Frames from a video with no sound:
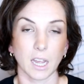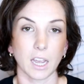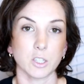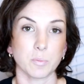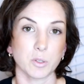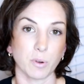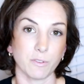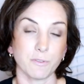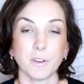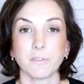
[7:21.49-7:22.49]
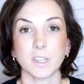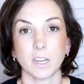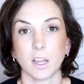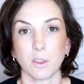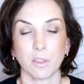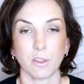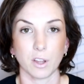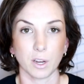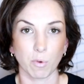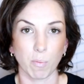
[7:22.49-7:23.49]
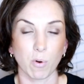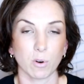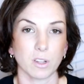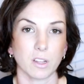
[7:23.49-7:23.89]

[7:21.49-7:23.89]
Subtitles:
aged between 15 and 30 reported